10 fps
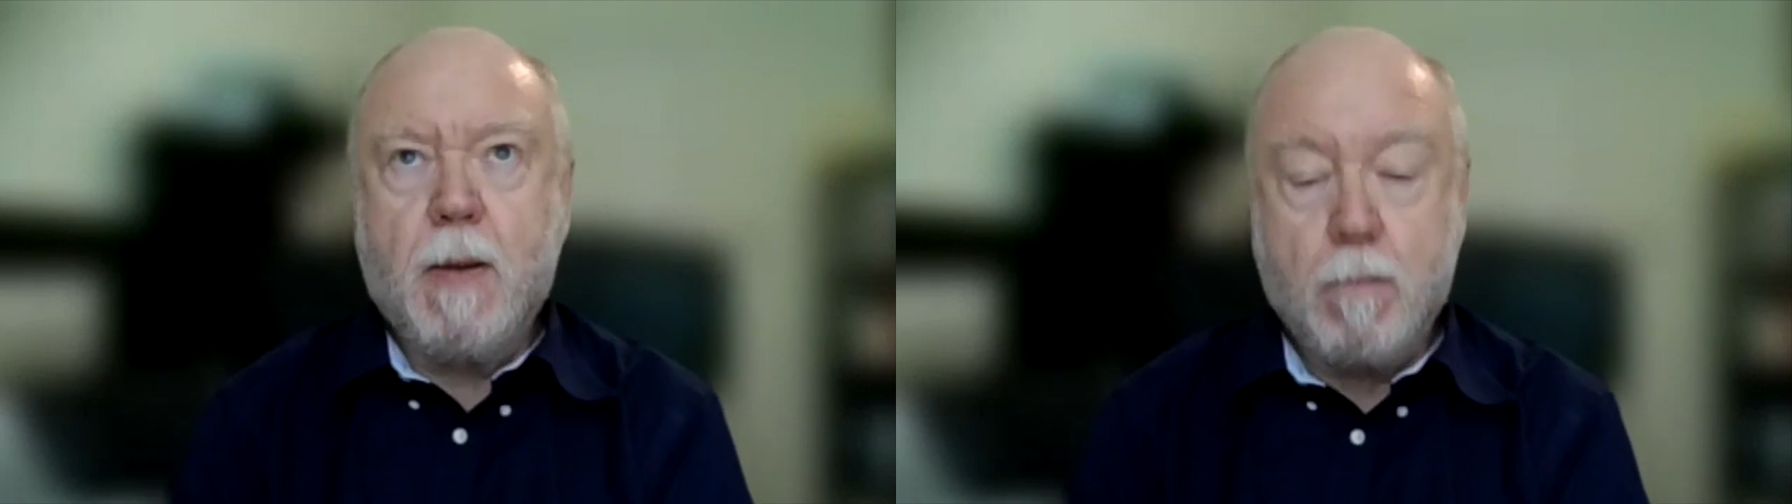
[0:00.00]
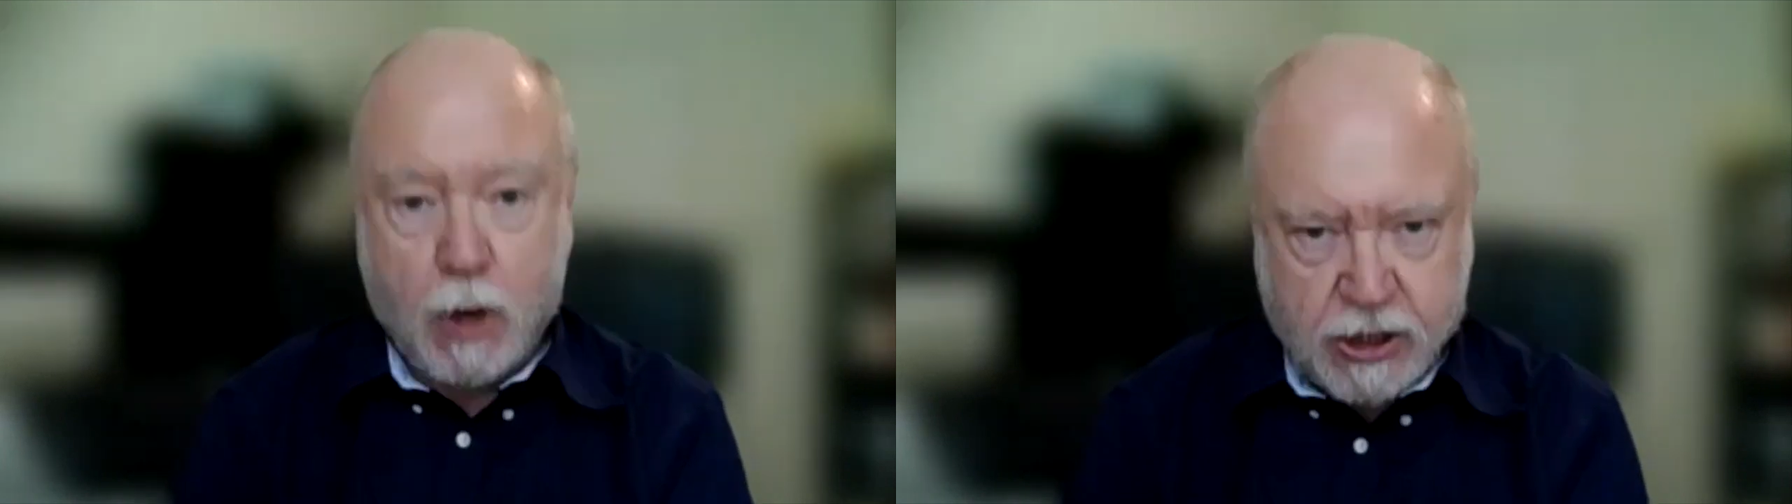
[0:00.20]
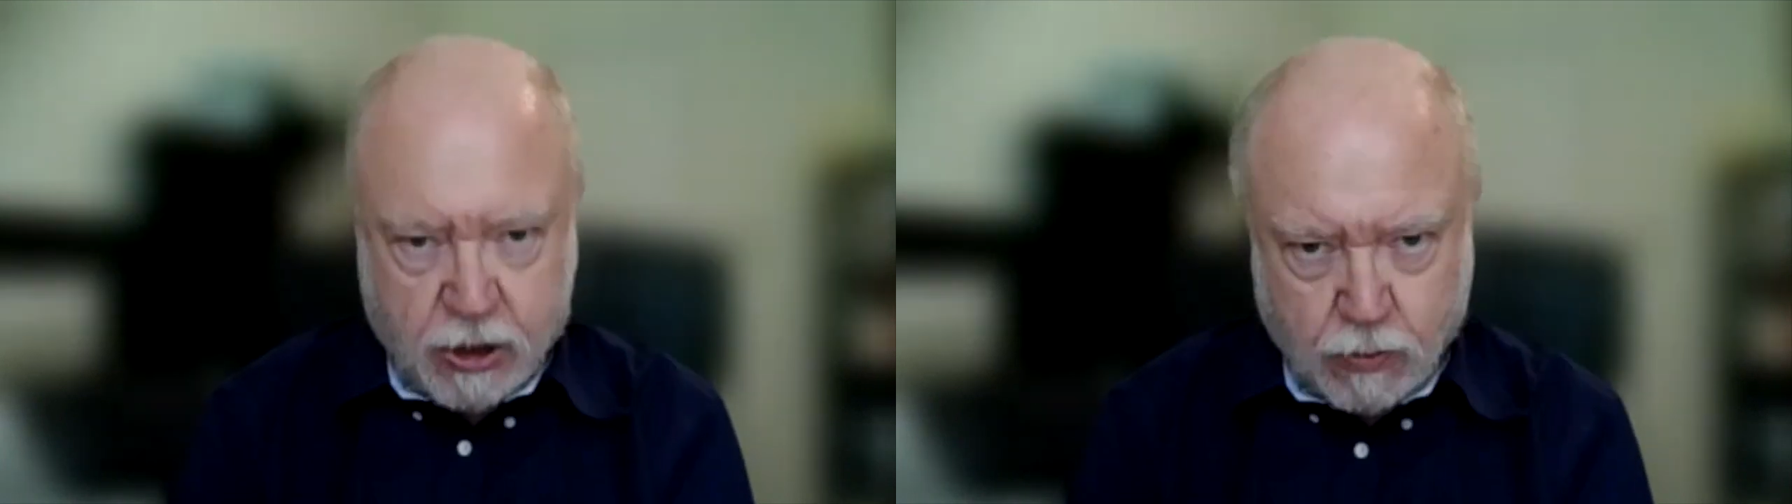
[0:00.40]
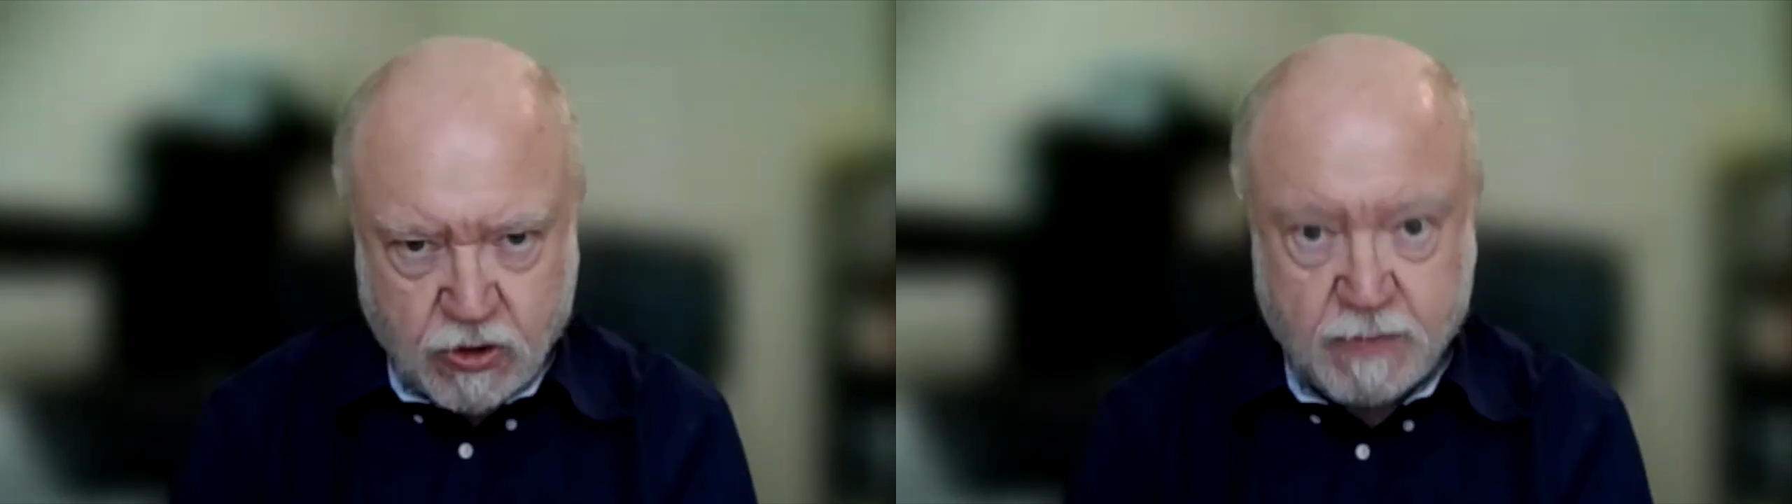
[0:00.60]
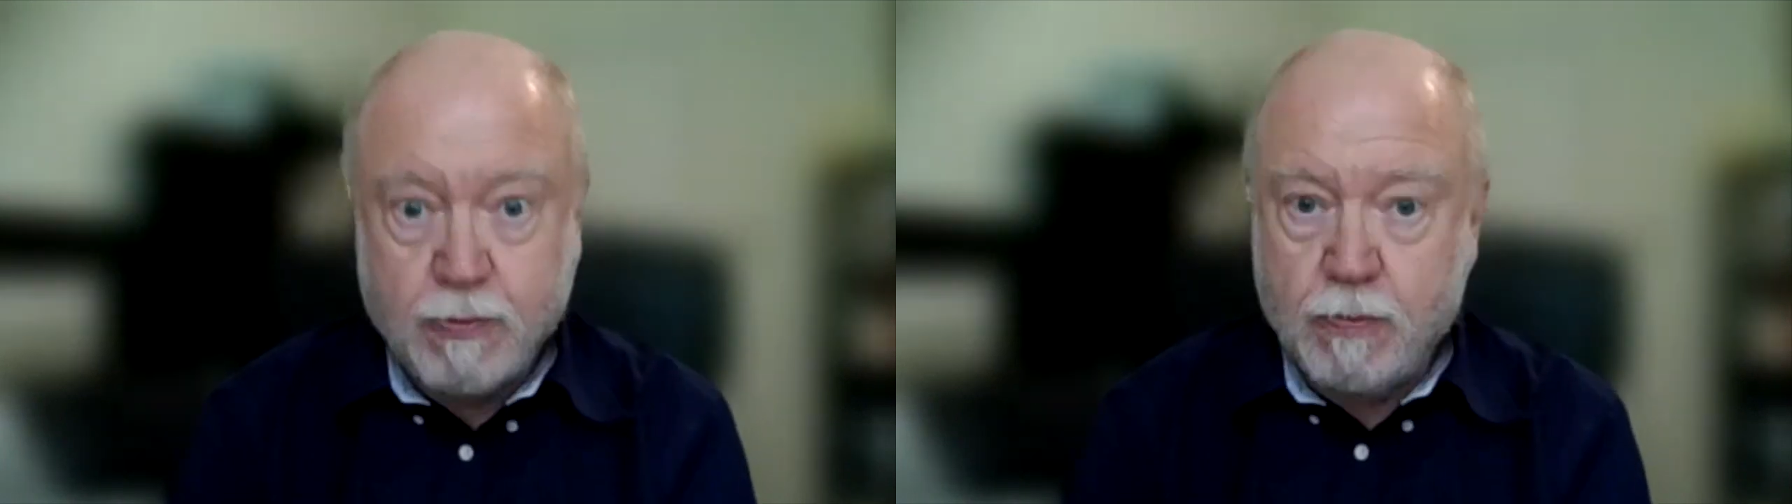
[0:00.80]

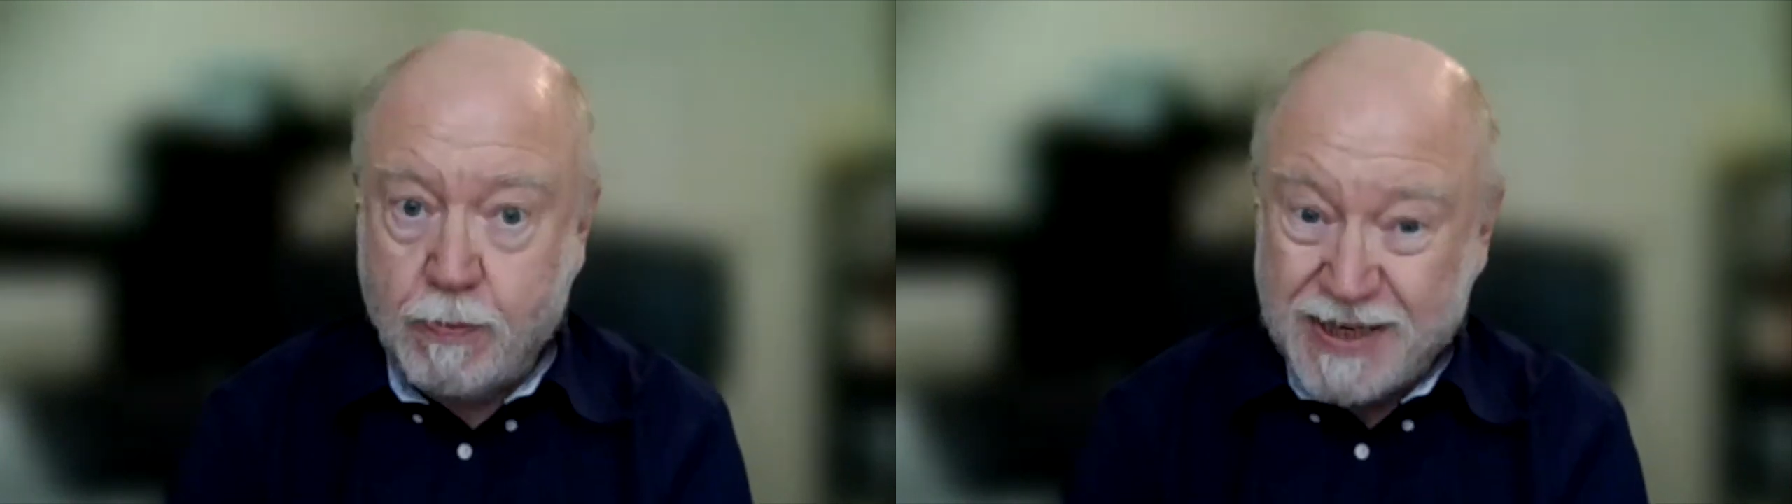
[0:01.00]
molecules and